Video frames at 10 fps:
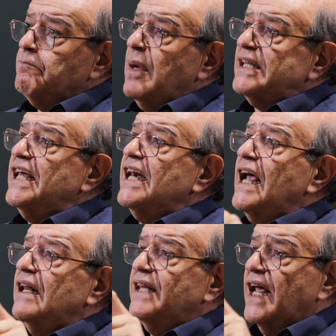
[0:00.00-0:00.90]

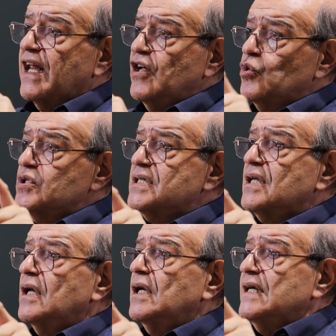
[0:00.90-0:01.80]
material
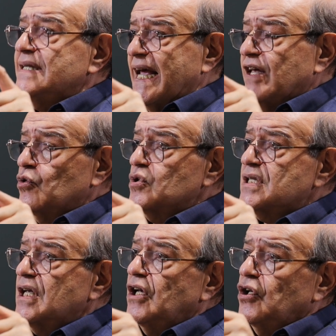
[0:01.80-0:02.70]
they
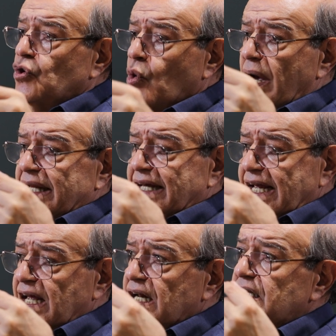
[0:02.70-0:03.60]
use to
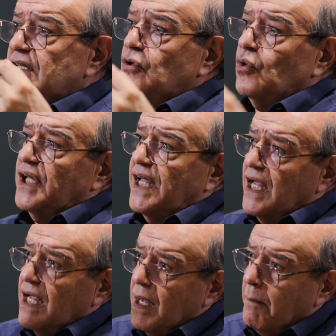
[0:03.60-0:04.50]
adhere it to
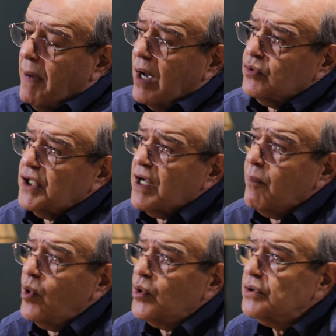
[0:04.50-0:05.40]
the mounting
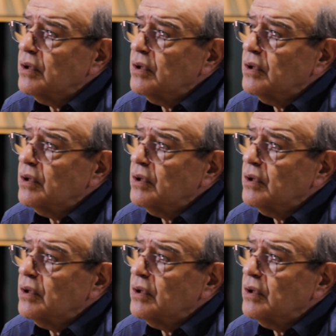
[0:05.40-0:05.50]
board.